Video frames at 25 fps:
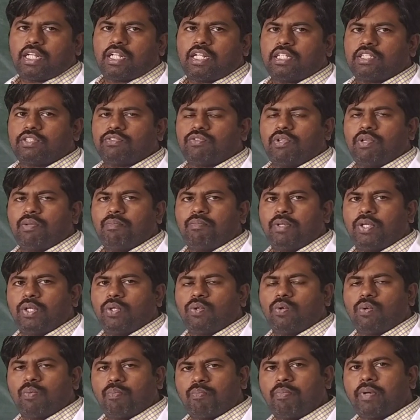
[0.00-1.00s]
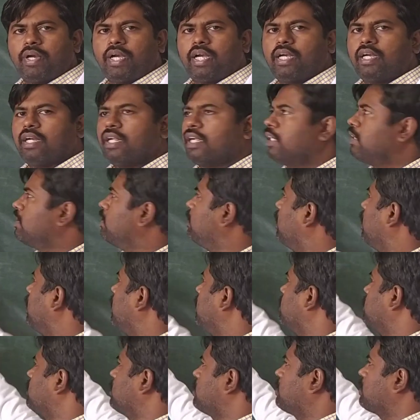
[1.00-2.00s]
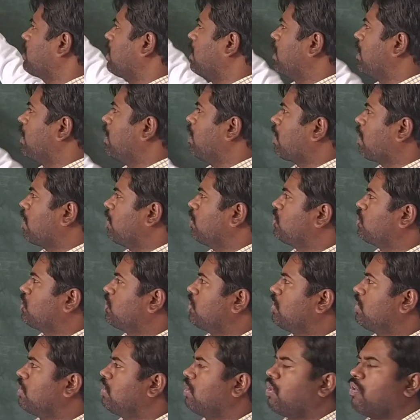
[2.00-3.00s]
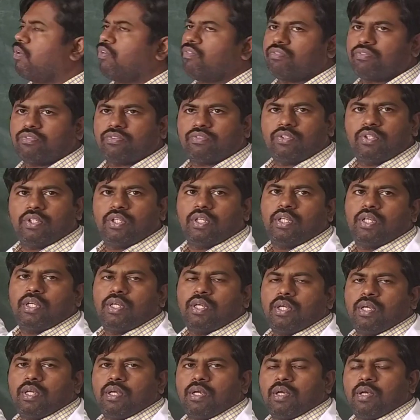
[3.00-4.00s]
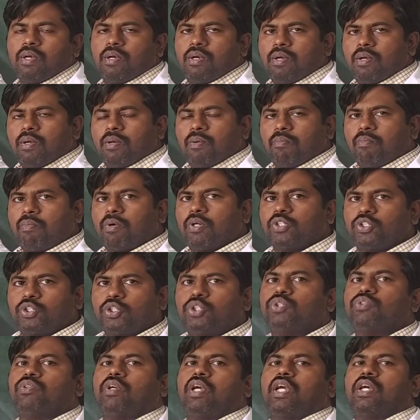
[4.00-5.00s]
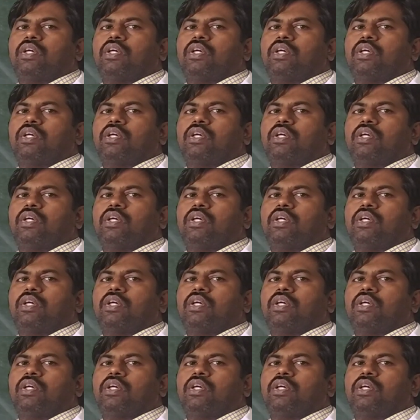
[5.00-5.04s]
channels will be opened and there is a sudden rushing of positive